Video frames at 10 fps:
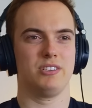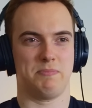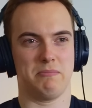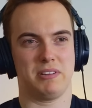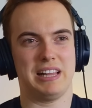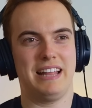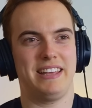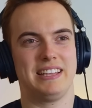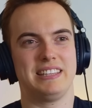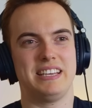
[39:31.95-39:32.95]
but I'm glad
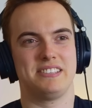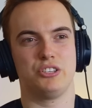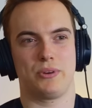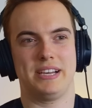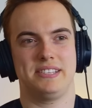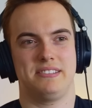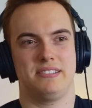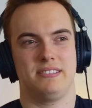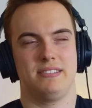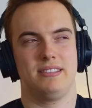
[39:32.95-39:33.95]
they at least
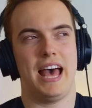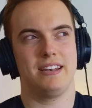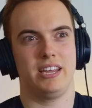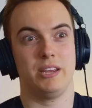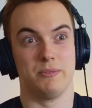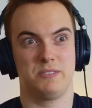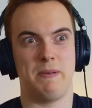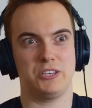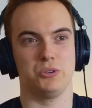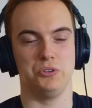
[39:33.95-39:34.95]
addressed that he was
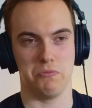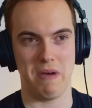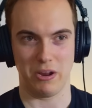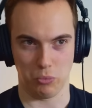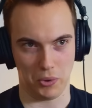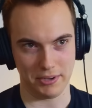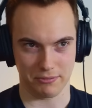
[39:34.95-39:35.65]
special no matter what,